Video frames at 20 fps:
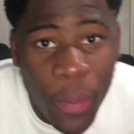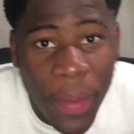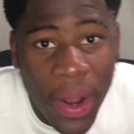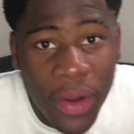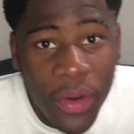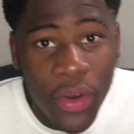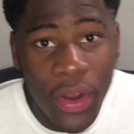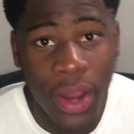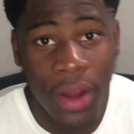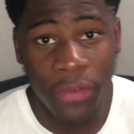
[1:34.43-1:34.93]

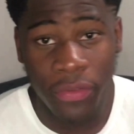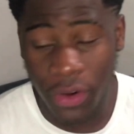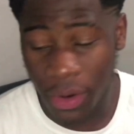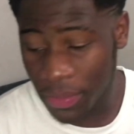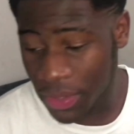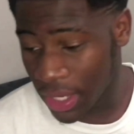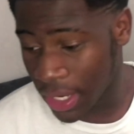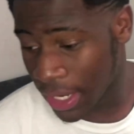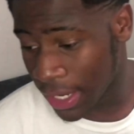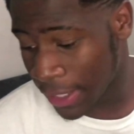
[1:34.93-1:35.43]
got it from,
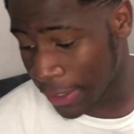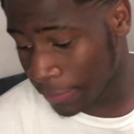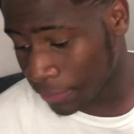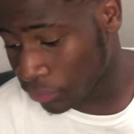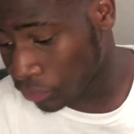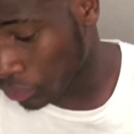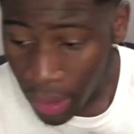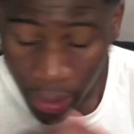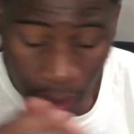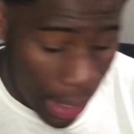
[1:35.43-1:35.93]
yeah,
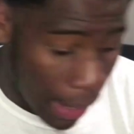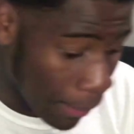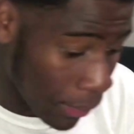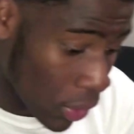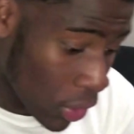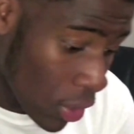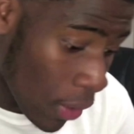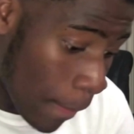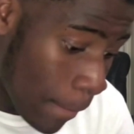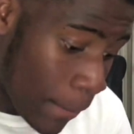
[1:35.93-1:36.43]
I'm
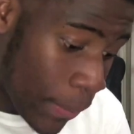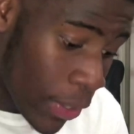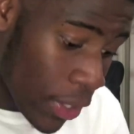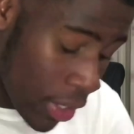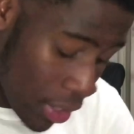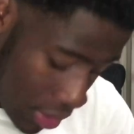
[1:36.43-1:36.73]
gonna put